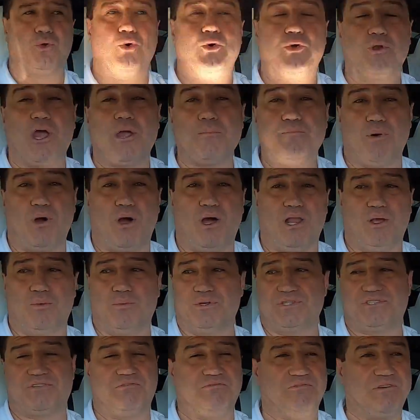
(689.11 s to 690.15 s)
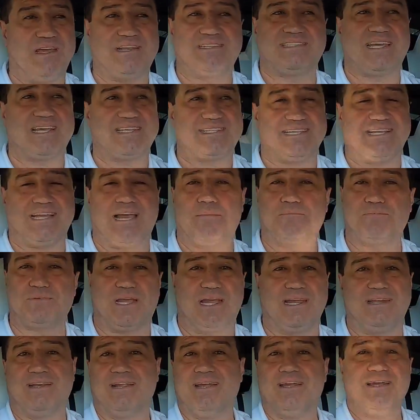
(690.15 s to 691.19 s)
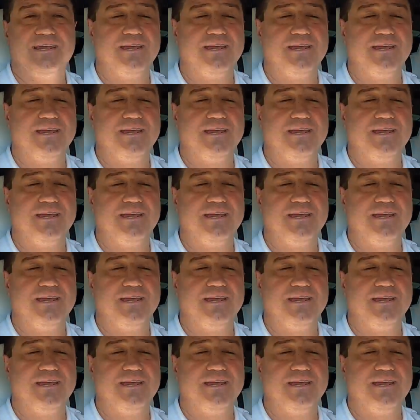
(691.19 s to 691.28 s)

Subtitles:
autopilot was a fantastic update.